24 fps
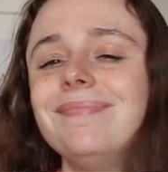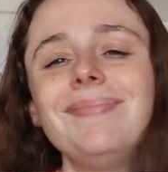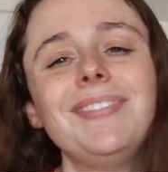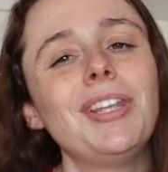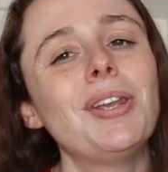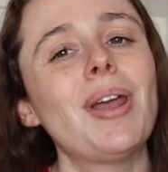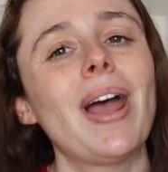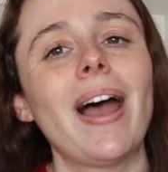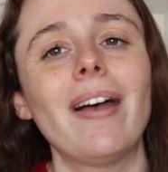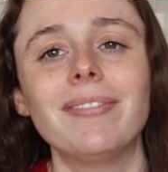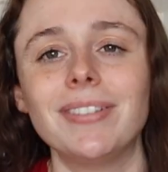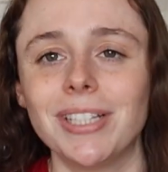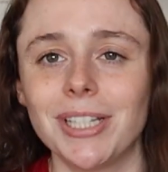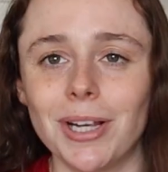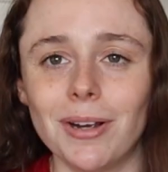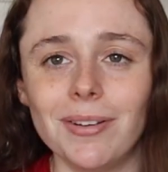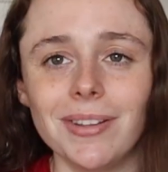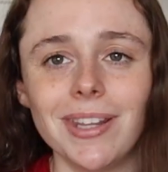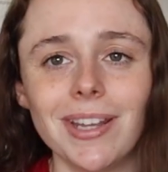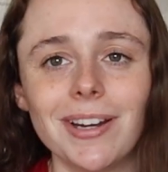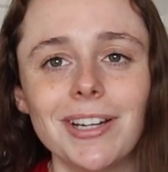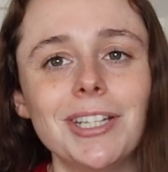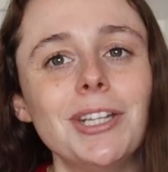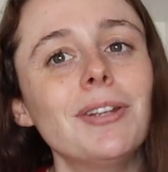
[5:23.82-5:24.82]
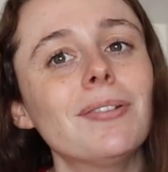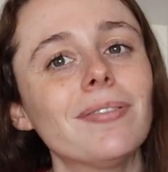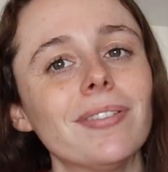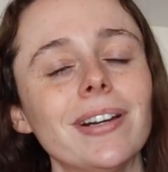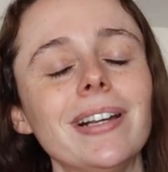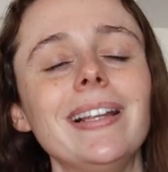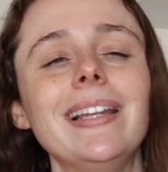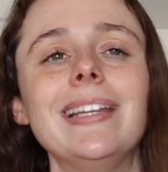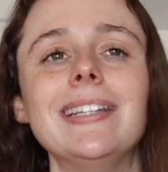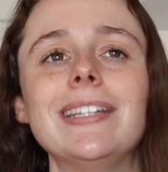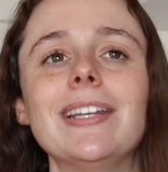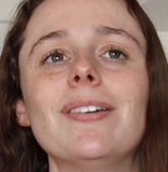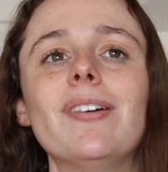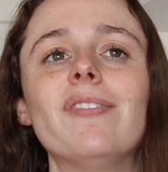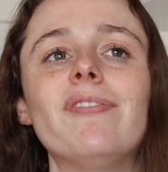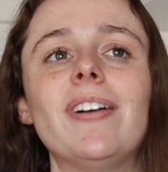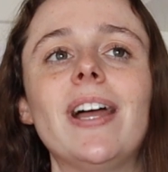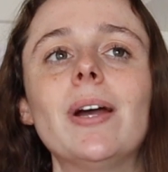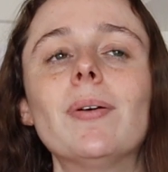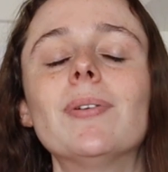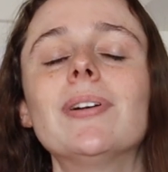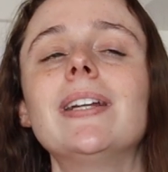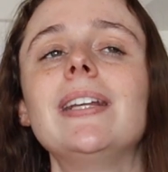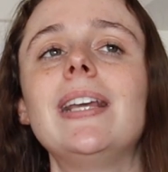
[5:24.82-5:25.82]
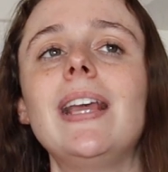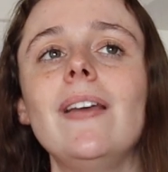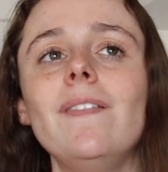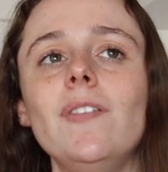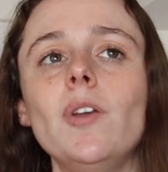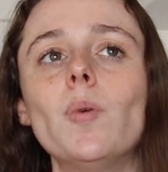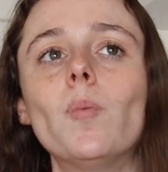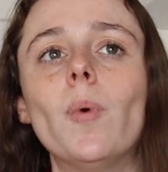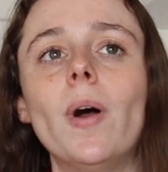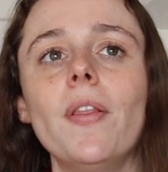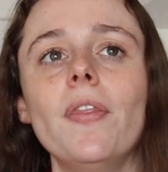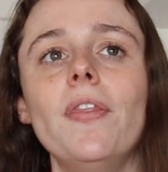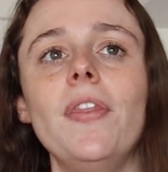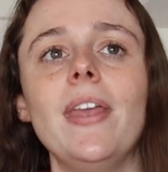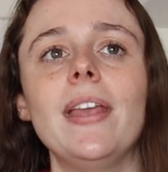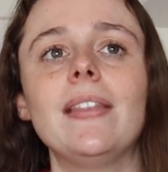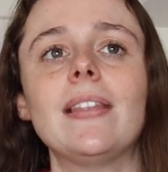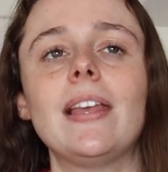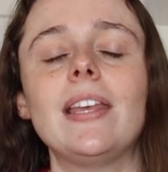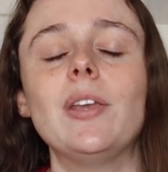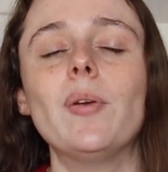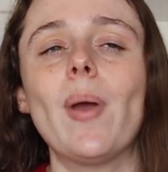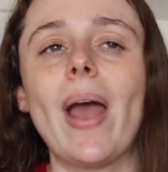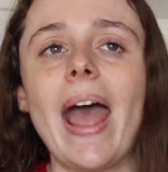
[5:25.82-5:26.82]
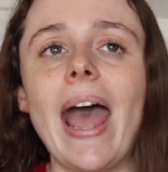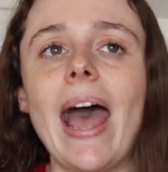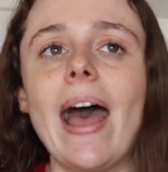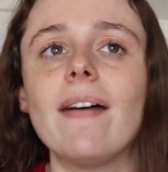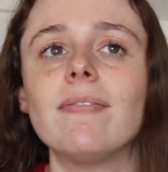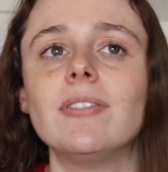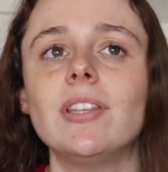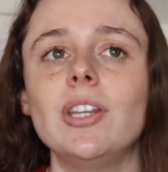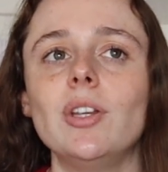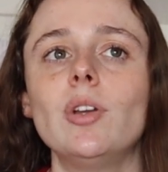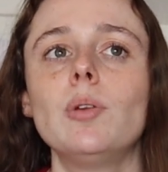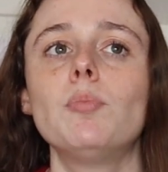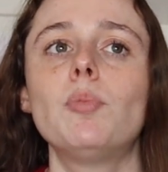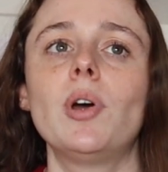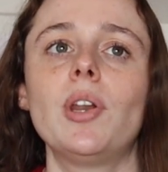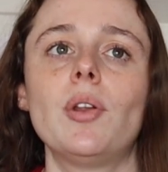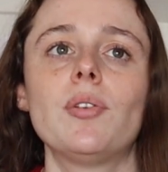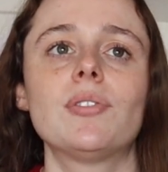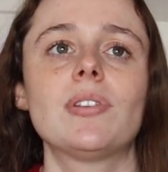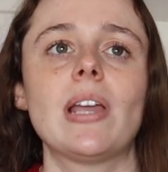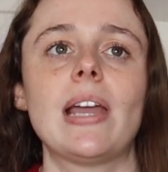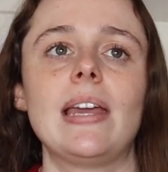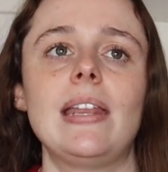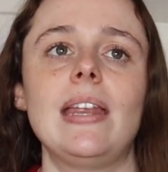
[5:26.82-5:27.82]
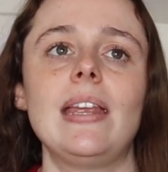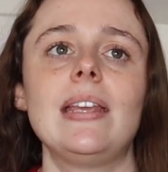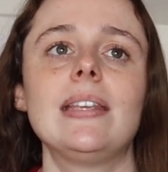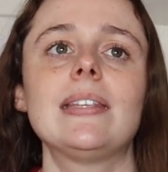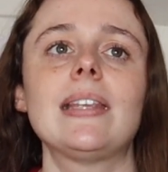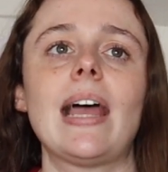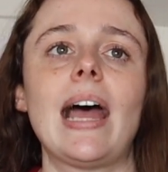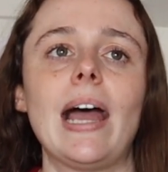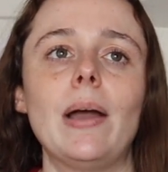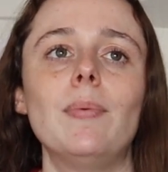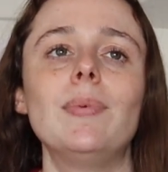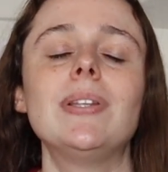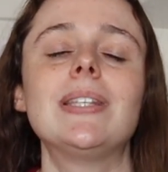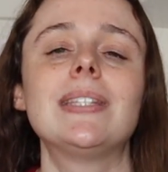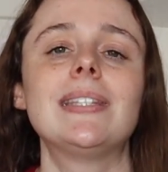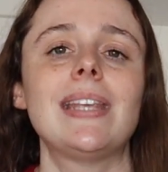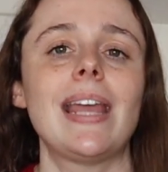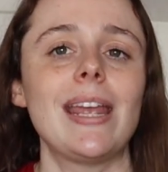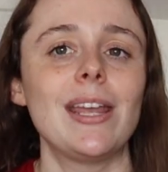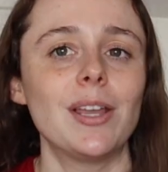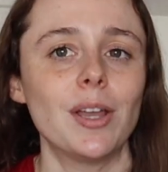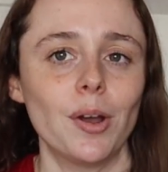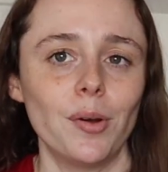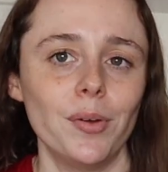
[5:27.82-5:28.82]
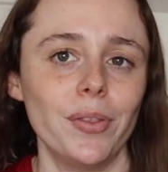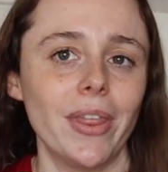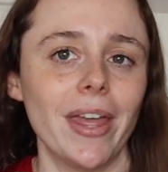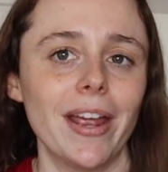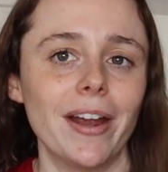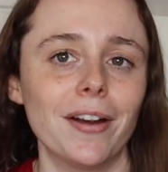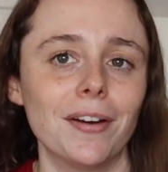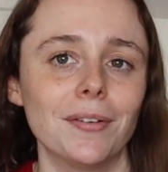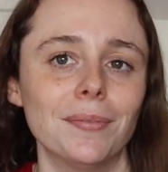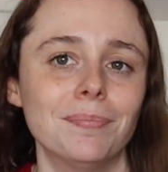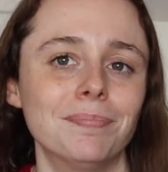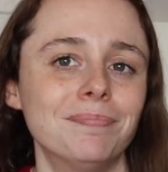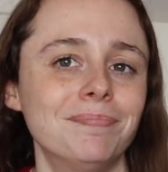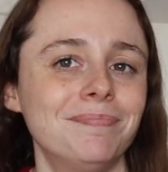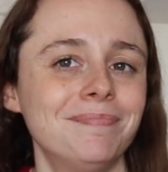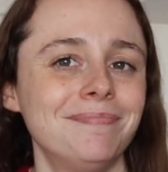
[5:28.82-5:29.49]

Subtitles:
You have to go there, you really do. If I were to give you one thing that you have to do in Buenos Aires, I would say go there.